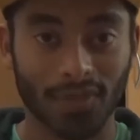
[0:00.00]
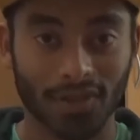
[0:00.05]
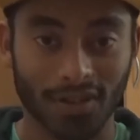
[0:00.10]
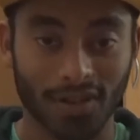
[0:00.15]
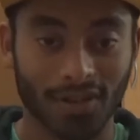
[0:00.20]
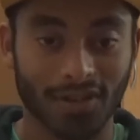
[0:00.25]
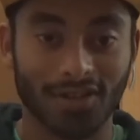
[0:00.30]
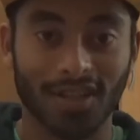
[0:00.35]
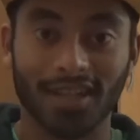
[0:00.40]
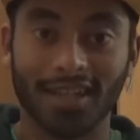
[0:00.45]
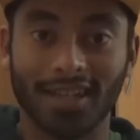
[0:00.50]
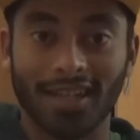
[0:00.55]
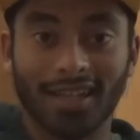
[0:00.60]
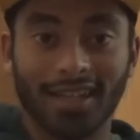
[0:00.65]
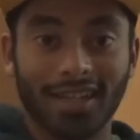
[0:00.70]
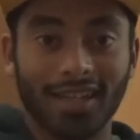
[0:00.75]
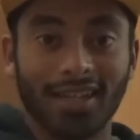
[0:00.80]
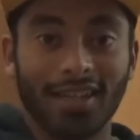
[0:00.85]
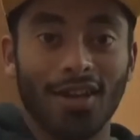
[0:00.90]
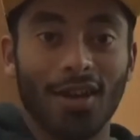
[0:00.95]
So I was like,
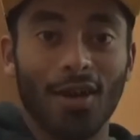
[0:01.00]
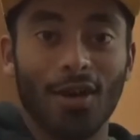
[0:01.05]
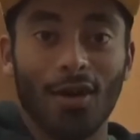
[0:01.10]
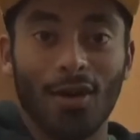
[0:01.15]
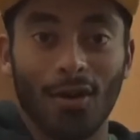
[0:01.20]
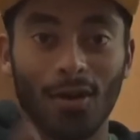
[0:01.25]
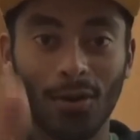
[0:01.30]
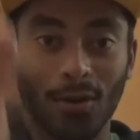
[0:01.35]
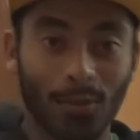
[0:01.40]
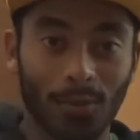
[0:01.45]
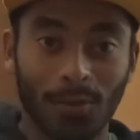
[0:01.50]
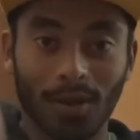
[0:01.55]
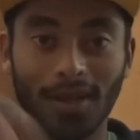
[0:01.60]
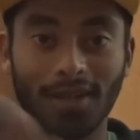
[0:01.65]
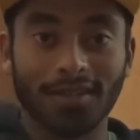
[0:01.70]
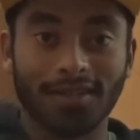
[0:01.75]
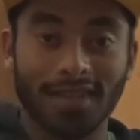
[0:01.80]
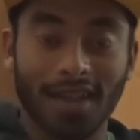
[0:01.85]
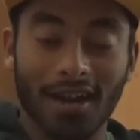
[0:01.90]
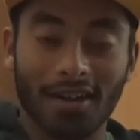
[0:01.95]
"Yo, my
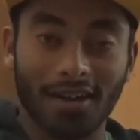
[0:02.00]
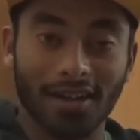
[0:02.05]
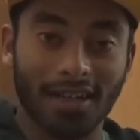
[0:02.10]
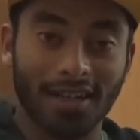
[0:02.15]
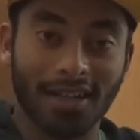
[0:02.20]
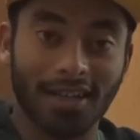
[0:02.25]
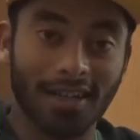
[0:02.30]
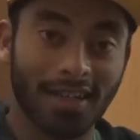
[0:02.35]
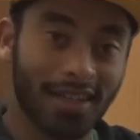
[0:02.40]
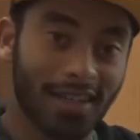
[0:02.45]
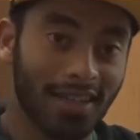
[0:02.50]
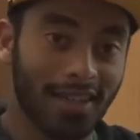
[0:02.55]
name's Tarek."